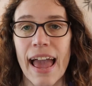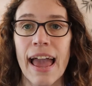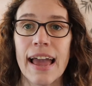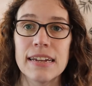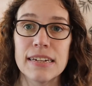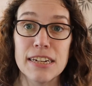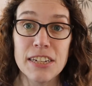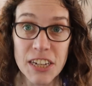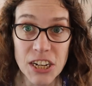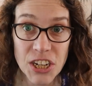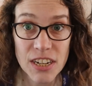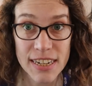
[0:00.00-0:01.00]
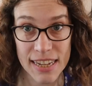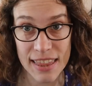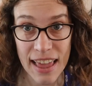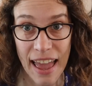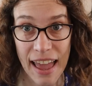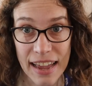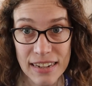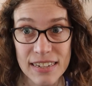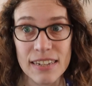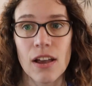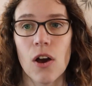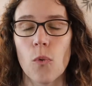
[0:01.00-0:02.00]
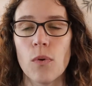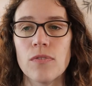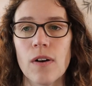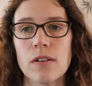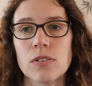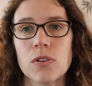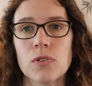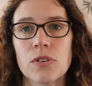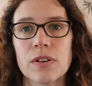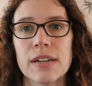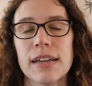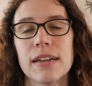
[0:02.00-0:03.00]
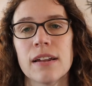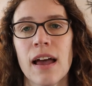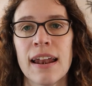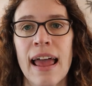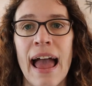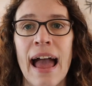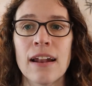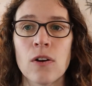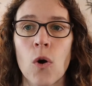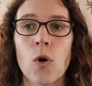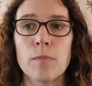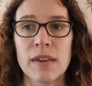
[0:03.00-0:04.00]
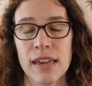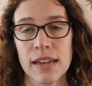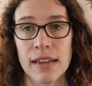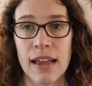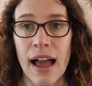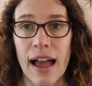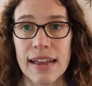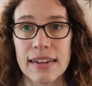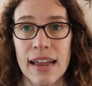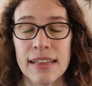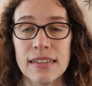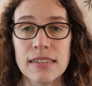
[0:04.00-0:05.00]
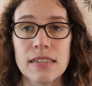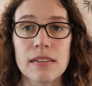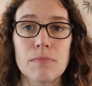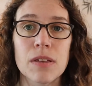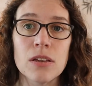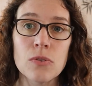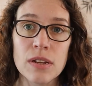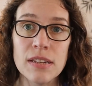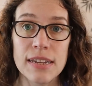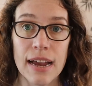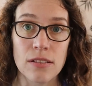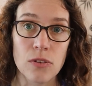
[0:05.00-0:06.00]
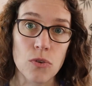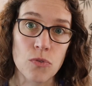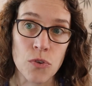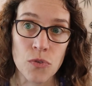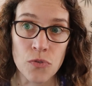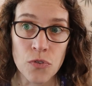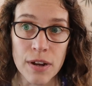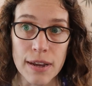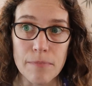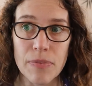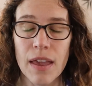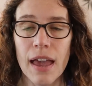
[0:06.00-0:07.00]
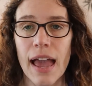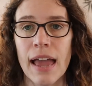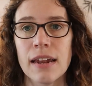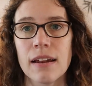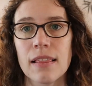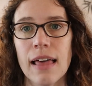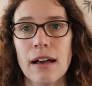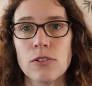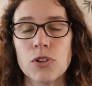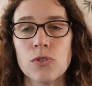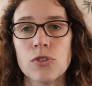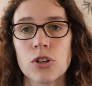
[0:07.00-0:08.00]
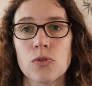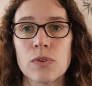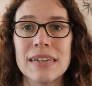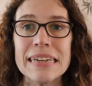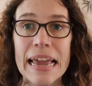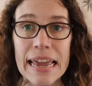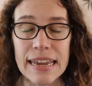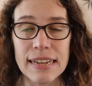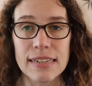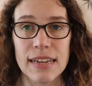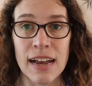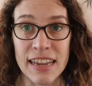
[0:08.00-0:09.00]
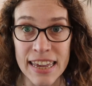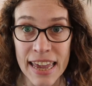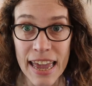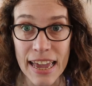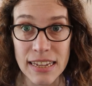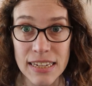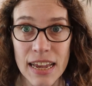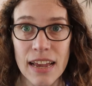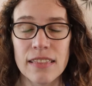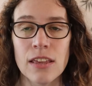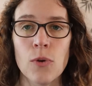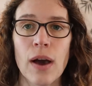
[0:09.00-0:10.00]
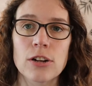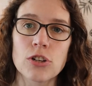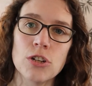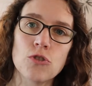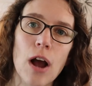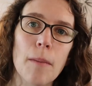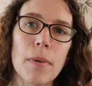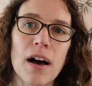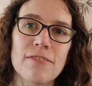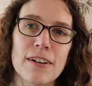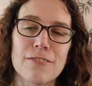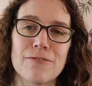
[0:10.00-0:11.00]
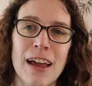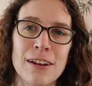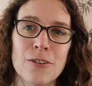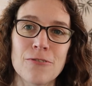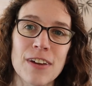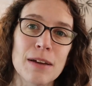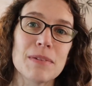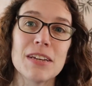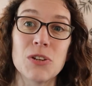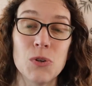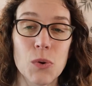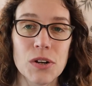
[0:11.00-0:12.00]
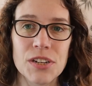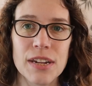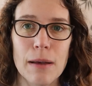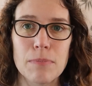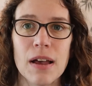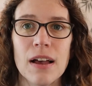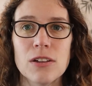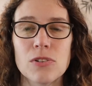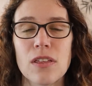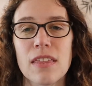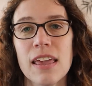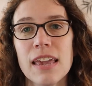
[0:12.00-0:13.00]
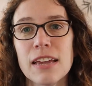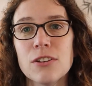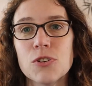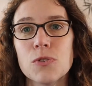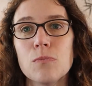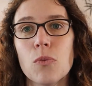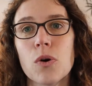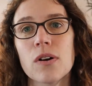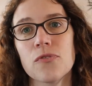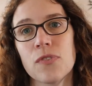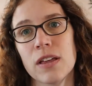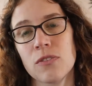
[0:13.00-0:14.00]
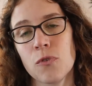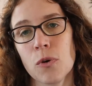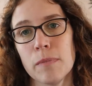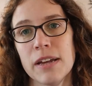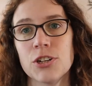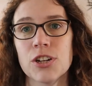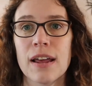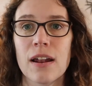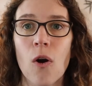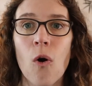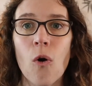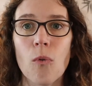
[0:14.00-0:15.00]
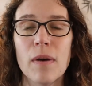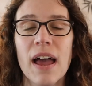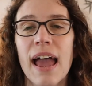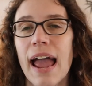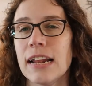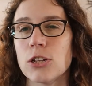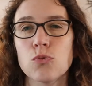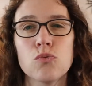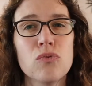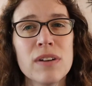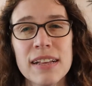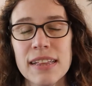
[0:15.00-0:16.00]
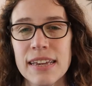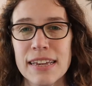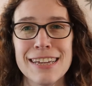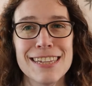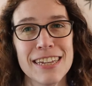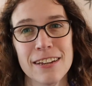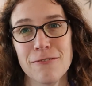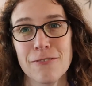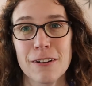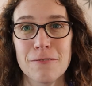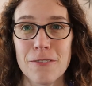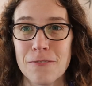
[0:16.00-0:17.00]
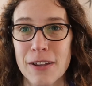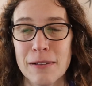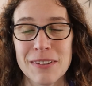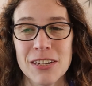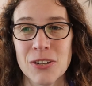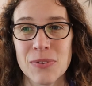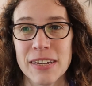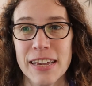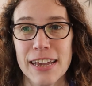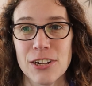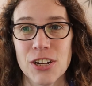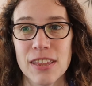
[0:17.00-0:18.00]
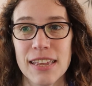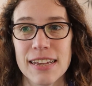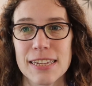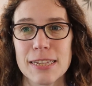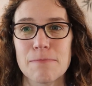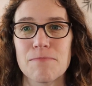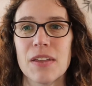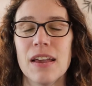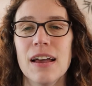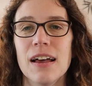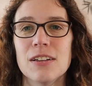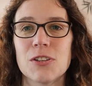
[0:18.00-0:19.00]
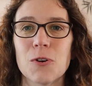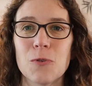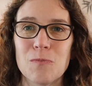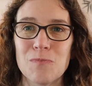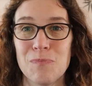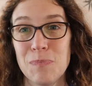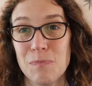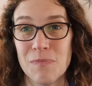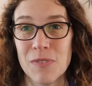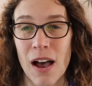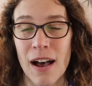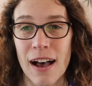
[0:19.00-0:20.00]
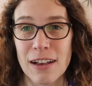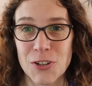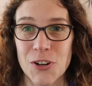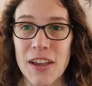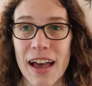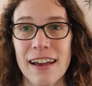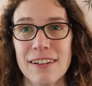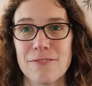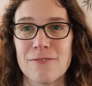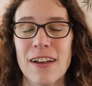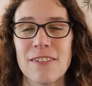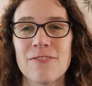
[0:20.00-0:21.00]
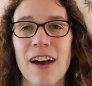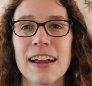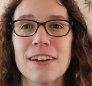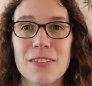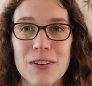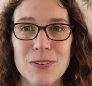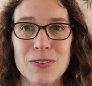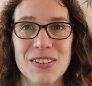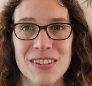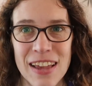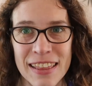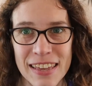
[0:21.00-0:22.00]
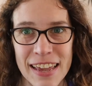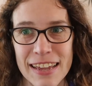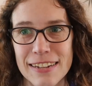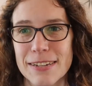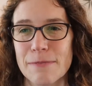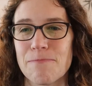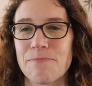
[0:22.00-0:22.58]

And in addition to that, we've also created an at-home kit guide. And this is something you can download for free. And it allows you to create a kit that you actually drop off at your family's doorstep so that they can do more faith formation at home. And it's really easy and fun for families to engage in this. So I'll show you how to find those at the end.